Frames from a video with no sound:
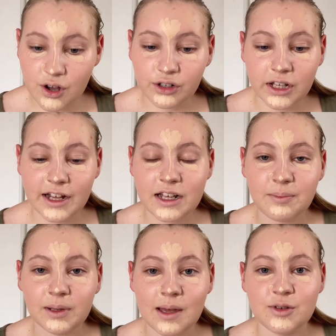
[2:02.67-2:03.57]
on any
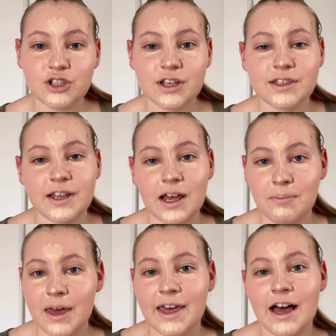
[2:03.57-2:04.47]
blemishes that I
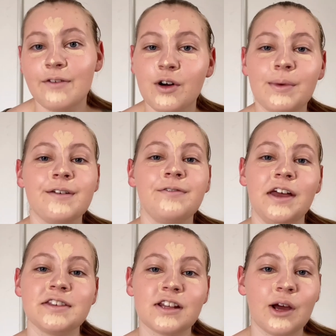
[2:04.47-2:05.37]
may have on my
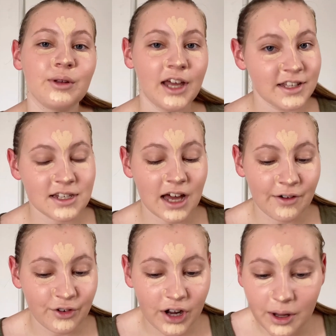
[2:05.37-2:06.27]
face that I would like to
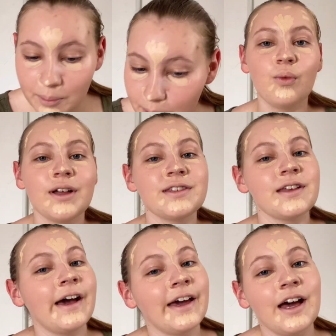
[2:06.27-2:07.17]
cover up. Once
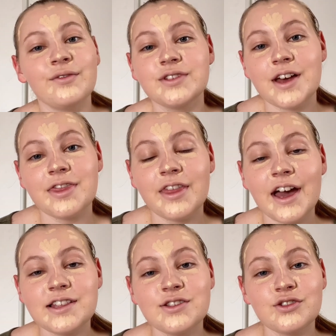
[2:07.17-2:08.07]
I have done
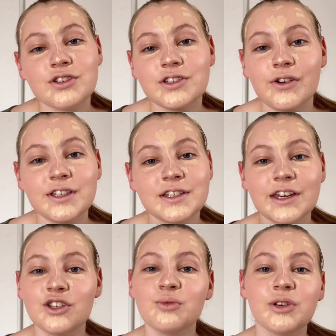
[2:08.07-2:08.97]
that, you're just going to
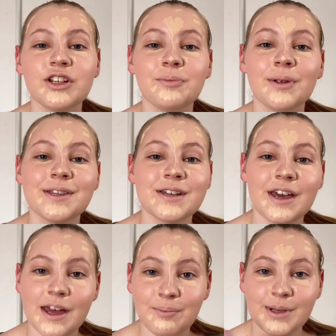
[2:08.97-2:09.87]
take your beauty blender
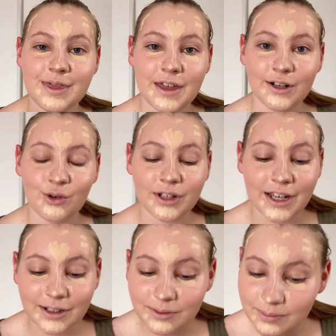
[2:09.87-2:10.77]
and blend that all in.